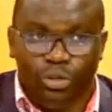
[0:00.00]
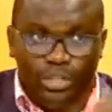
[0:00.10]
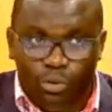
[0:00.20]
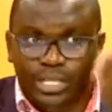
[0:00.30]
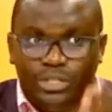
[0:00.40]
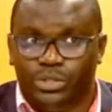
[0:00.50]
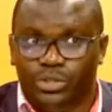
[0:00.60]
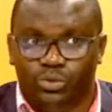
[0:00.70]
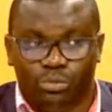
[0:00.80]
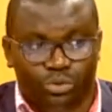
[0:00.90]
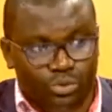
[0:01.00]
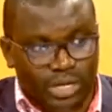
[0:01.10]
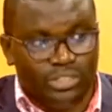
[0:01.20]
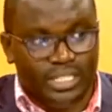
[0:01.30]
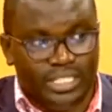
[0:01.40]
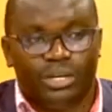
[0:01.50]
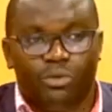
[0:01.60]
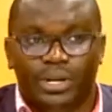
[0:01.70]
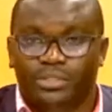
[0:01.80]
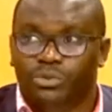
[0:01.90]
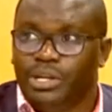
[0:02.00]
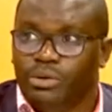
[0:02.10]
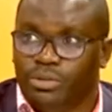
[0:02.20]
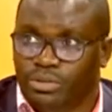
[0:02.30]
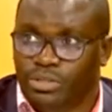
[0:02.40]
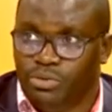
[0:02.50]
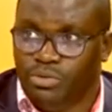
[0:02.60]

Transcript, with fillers: all the way to Kisumu to actually check what is going on on the mm -hmm.